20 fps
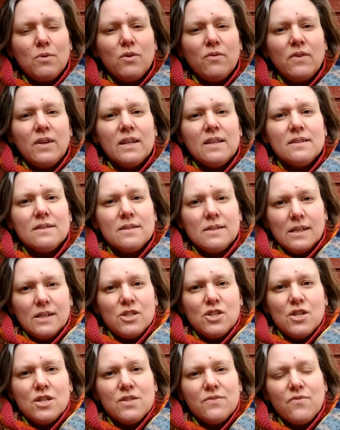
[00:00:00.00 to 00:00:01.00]
moving
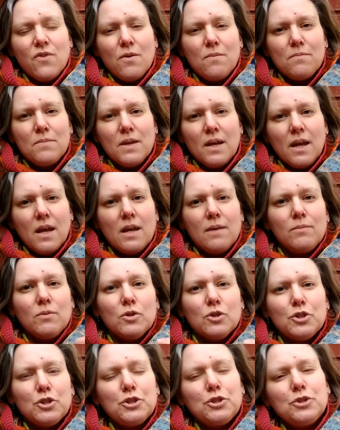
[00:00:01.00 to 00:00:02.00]
stitches from the cable